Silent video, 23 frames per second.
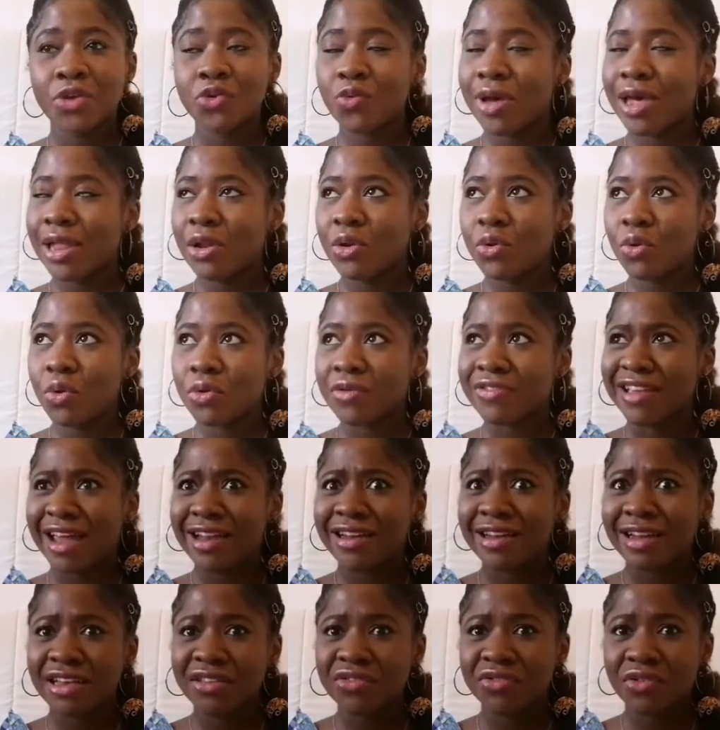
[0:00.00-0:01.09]
So I looked
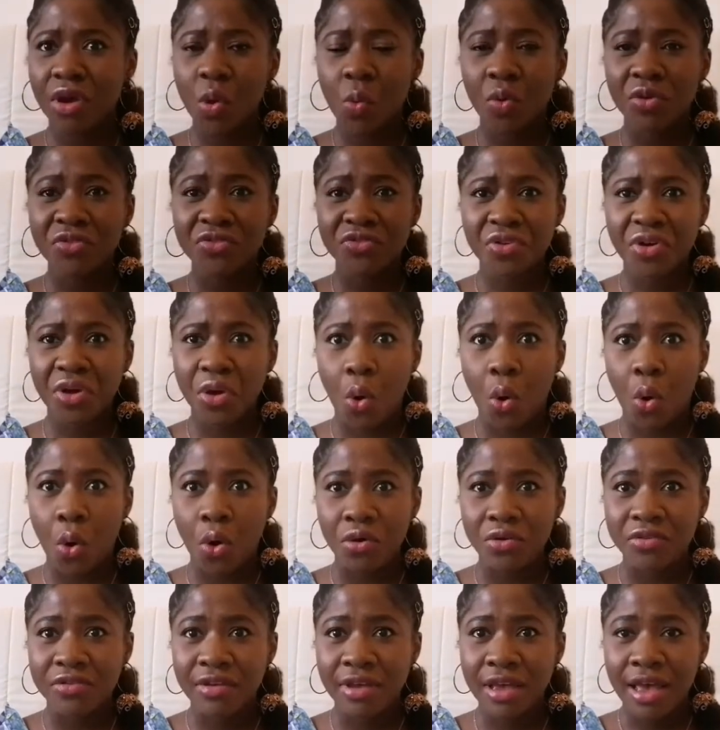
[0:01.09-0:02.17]
and I saw it was not a
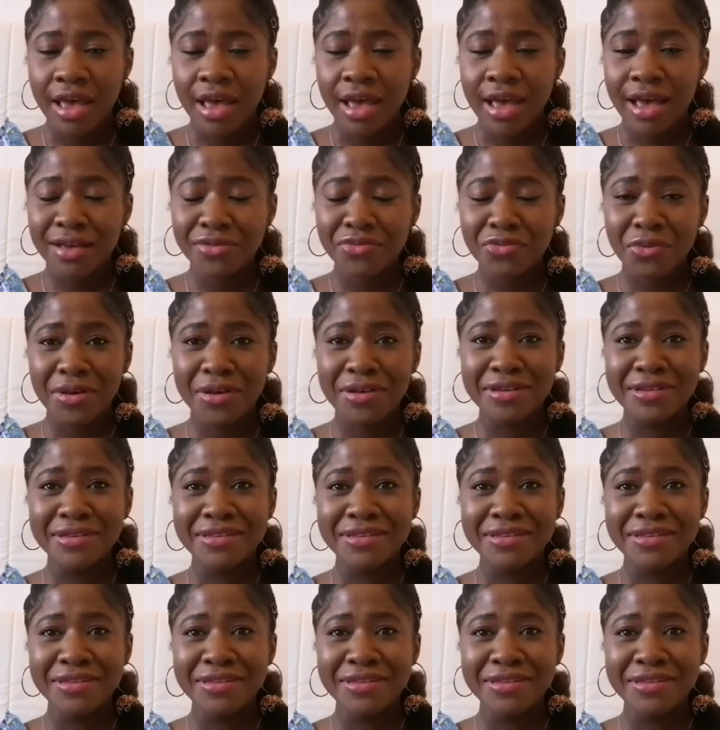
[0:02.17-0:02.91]
horse. So,